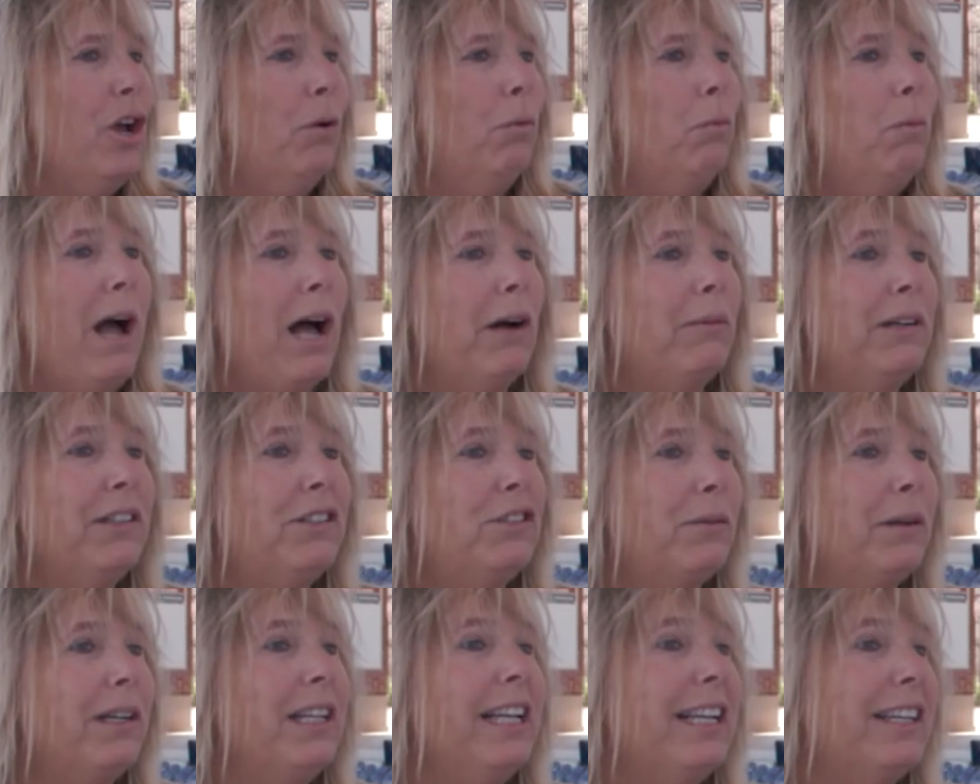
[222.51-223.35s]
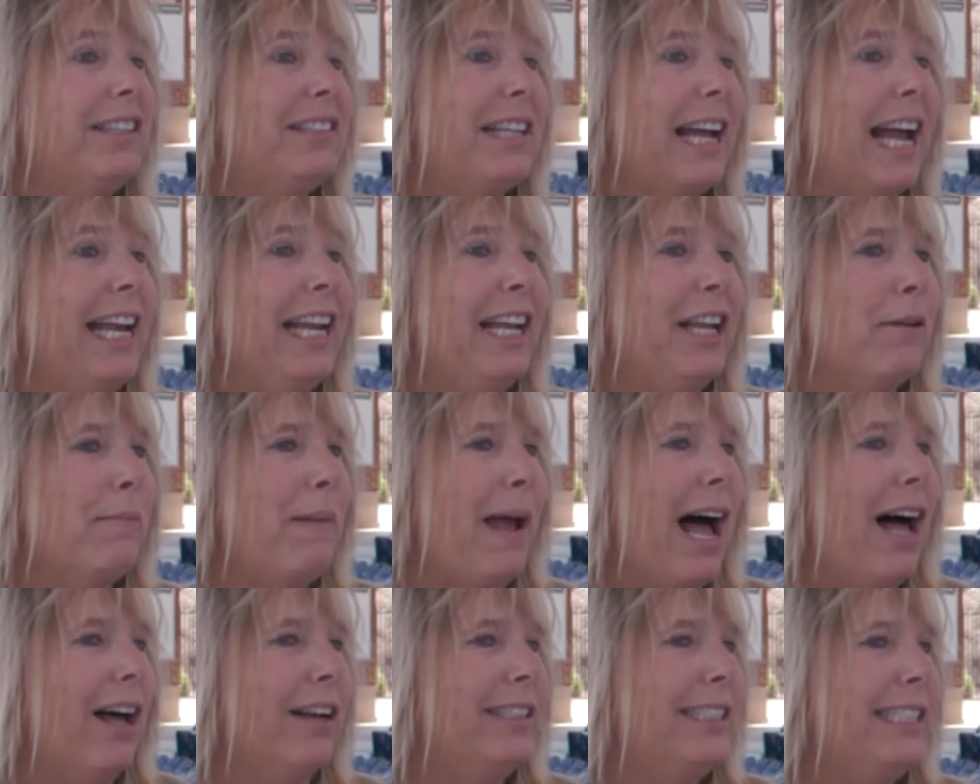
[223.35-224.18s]
Well, what's really exciting
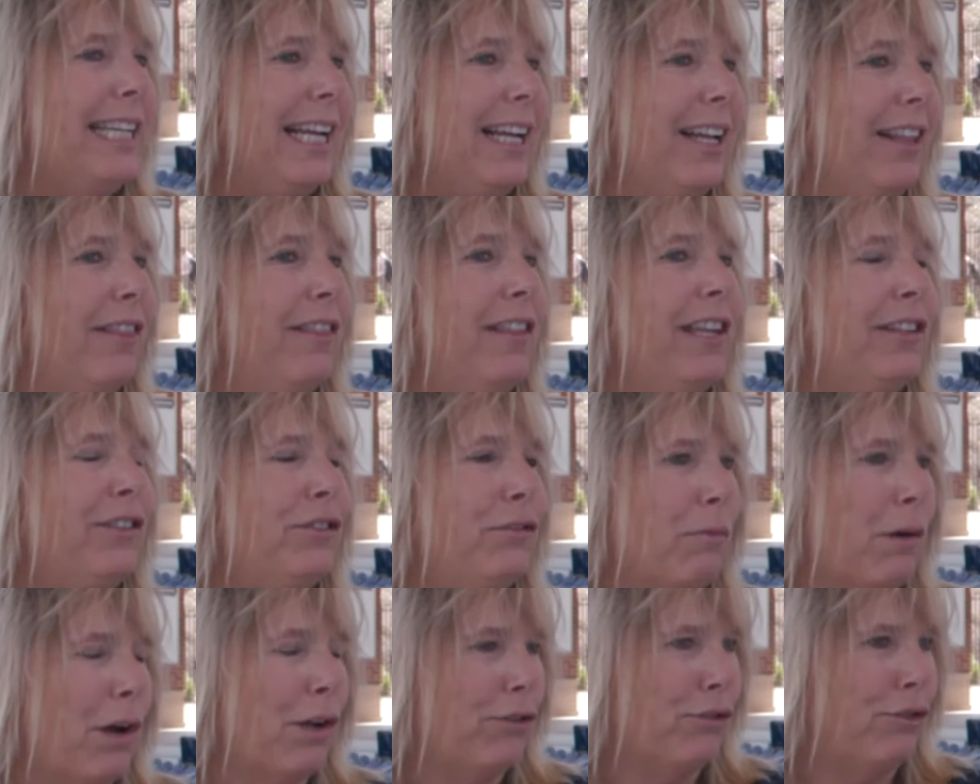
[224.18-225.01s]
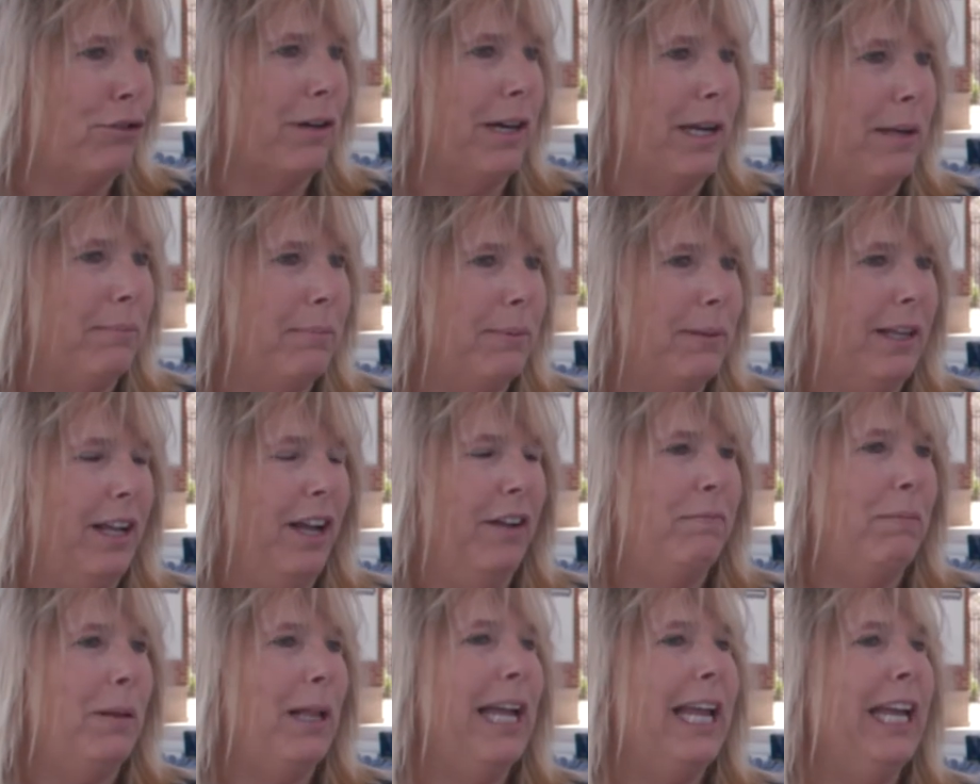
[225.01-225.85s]
about this road trip
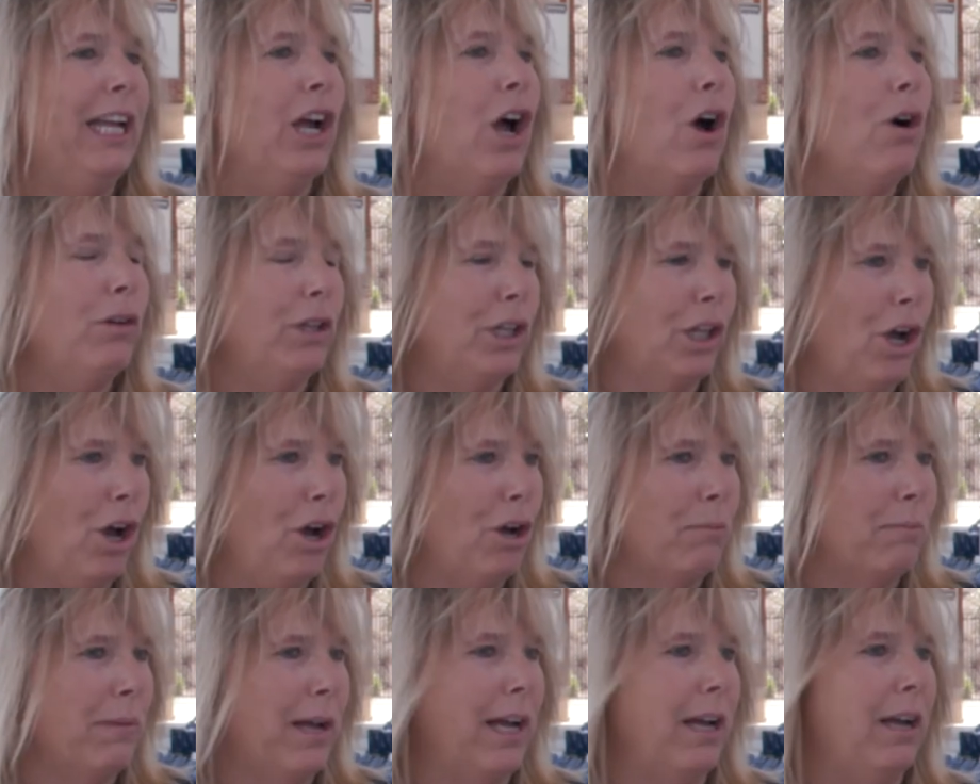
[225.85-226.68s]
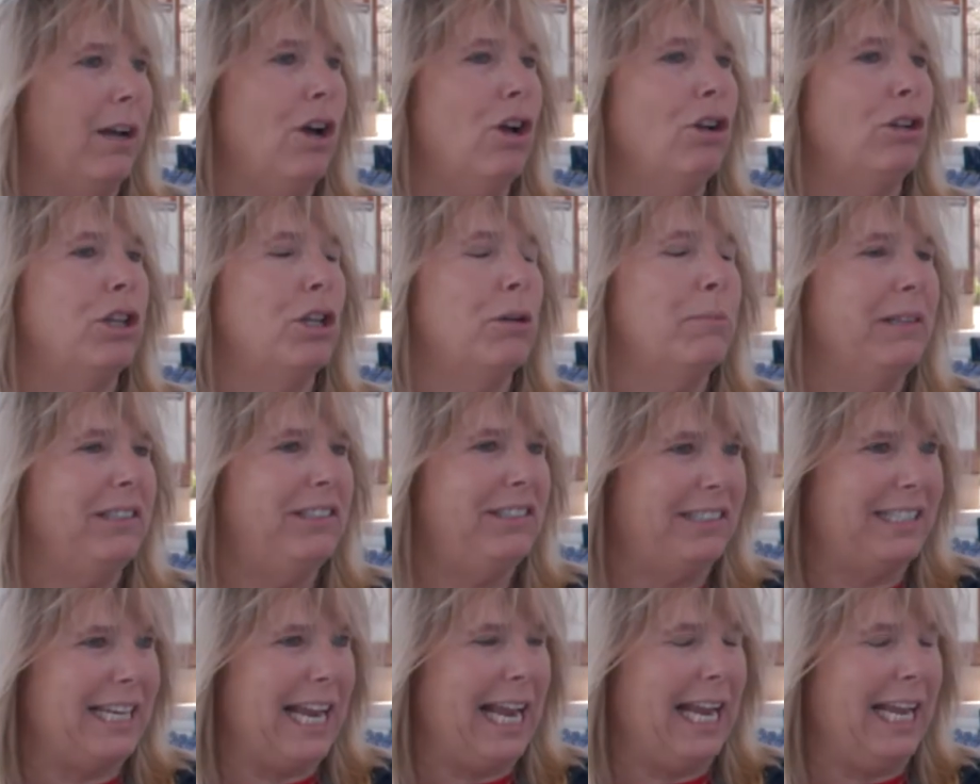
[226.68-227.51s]
of playing Oklahoma, Oklahoma
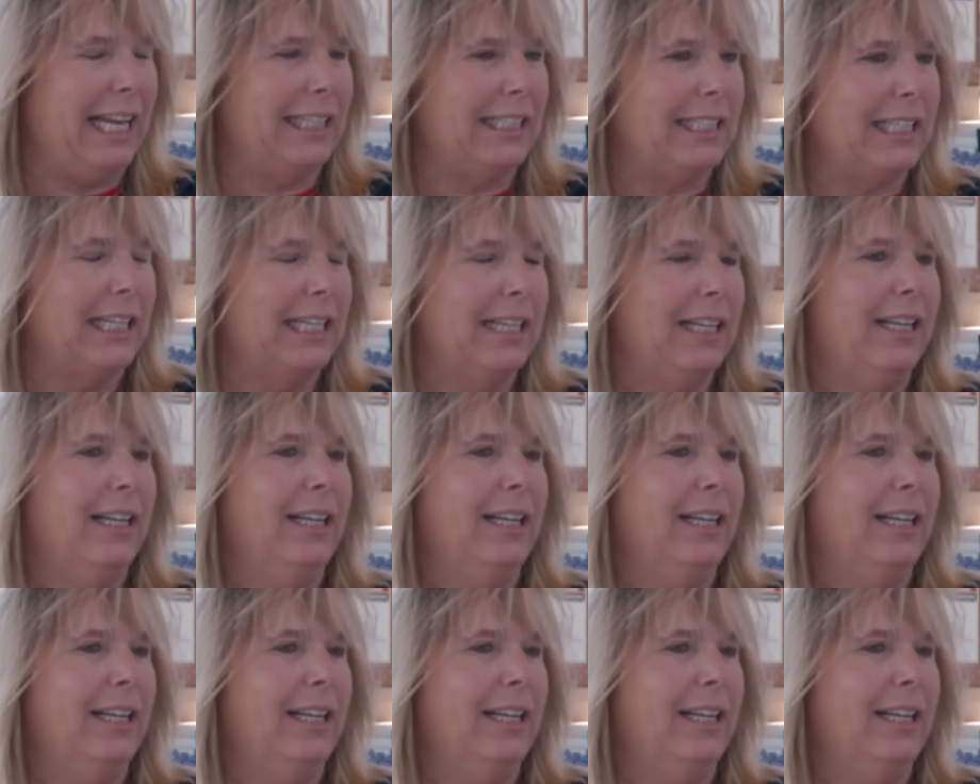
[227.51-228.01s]
State,